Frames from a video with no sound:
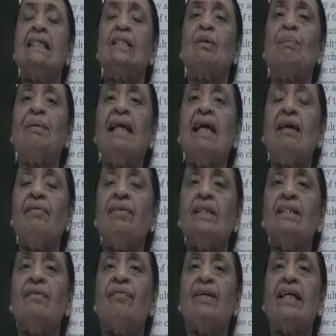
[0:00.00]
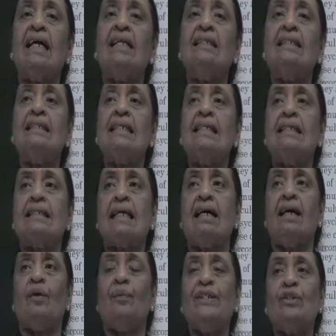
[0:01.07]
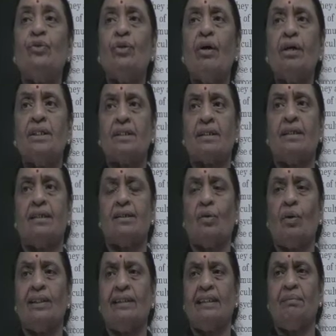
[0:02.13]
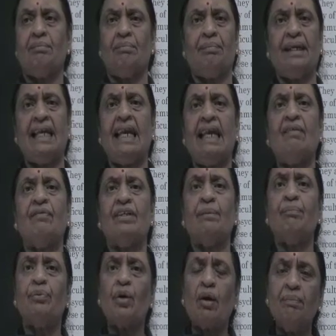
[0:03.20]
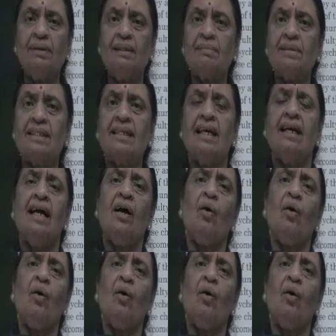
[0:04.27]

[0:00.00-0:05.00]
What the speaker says: So behavior difficulties, we do not call them behavior problems,